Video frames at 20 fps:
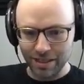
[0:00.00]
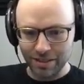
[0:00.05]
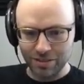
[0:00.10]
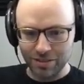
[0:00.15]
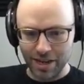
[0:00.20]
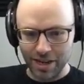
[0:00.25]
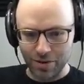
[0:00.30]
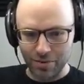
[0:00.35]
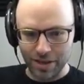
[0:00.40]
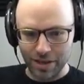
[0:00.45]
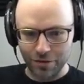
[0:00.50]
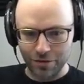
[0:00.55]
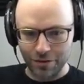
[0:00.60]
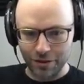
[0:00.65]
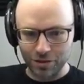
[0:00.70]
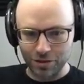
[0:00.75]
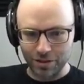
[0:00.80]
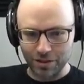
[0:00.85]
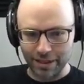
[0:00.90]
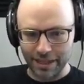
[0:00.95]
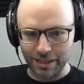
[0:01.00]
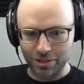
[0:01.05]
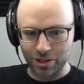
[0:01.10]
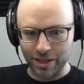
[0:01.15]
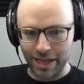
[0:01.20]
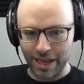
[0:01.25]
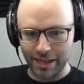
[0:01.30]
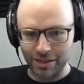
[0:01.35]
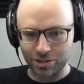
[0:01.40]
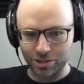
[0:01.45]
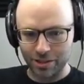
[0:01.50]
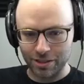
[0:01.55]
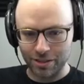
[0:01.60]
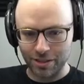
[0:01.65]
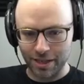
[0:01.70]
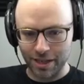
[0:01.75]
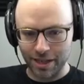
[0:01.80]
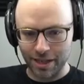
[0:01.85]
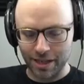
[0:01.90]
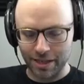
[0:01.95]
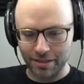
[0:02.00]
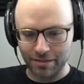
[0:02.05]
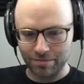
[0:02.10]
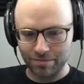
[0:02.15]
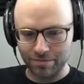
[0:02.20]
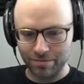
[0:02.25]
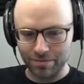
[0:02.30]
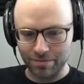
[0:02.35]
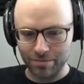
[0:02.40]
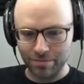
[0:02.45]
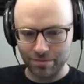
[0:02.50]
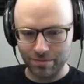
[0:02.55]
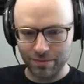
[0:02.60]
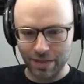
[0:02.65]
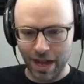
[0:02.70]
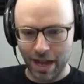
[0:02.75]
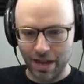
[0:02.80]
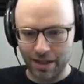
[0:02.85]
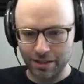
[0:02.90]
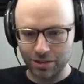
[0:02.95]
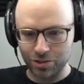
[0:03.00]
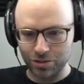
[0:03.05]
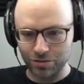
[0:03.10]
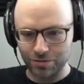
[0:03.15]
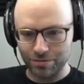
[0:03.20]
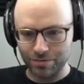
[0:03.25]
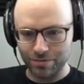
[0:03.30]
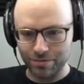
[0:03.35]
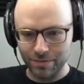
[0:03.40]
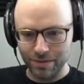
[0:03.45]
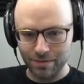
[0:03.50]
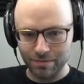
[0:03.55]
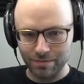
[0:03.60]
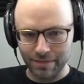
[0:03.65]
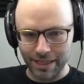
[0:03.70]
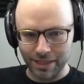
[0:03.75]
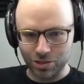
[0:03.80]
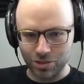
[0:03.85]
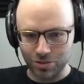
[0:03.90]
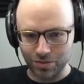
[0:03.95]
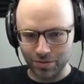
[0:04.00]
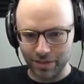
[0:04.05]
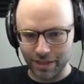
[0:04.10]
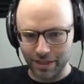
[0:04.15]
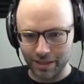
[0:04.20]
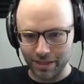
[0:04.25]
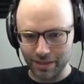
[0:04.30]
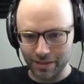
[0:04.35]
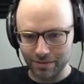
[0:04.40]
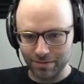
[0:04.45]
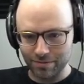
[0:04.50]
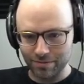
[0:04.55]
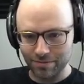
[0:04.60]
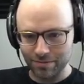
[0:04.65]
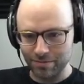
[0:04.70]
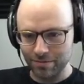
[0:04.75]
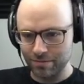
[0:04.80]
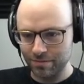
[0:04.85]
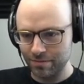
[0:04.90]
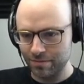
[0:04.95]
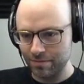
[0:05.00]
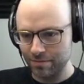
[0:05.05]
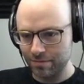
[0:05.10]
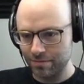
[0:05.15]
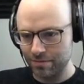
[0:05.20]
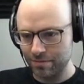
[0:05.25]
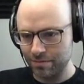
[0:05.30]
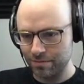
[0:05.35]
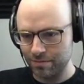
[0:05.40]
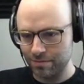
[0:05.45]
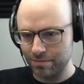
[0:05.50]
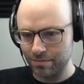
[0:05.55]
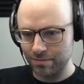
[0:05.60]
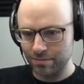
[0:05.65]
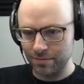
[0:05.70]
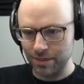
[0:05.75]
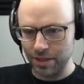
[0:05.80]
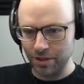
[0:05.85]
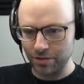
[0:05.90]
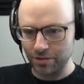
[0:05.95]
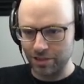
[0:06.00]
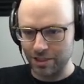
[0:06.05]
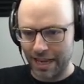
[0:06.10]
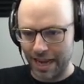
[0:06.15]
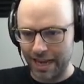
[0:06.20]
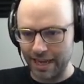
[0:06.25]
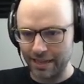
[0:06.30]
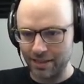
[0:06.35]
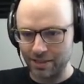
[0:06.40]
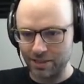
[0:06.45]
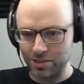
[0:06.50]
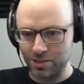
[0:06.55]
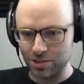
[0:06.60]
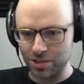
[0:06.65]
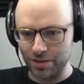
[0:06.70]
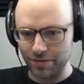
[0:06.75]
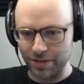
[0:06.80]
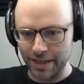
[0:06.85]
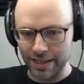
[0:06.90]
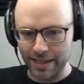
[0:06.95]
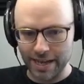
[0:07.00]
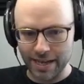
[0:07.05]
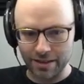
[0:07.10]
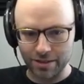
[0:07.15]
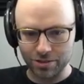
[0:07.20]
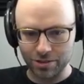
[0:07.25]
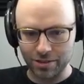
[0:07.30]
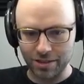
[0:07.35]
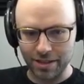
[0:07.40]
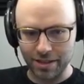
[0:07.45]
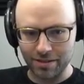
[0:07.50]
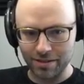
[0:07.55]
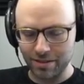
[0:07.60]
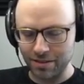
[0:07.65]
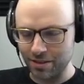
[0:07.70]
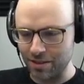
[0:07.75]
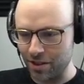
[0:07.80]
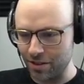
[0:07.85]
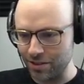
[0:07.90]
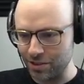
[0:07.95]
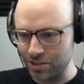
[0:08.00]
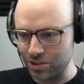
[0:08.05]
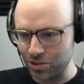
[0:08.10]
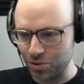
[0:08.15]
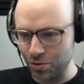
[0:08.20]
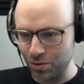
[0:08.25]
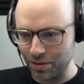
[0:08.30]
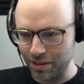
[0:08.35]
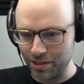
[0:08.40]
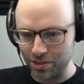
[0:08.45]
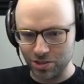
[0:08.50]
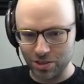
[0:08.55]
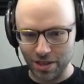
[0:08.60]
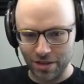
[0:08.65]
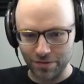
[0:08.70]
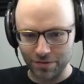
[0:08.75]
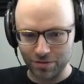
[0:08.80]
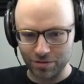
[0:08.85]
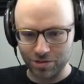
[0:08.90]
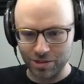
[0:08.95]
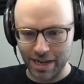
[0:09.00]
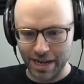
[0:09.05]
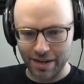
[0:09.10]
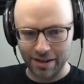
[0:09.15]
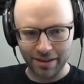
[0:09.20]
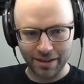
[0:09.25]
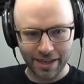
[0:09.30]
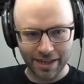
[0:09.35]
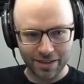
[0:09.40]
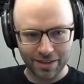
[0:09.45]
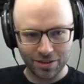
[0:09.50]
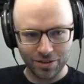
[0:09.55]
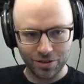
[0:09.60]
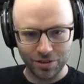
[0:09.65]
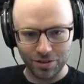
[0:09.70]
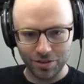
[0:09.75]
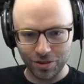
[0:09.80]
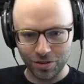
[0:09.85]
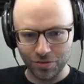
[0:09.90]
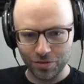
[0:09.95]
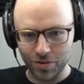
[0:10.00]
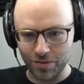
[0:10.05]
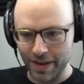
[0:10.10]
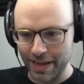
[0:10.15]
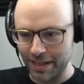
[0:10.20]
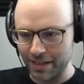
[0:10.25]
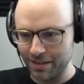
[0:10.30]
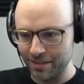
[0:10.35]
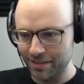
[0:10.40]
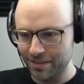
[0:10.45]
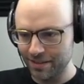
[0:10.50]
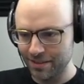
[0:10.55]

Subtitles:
take away the physical education, knowledge of history and, you know, science and stuff like that. There's not all the schooling stuff is kind of like a little overrated.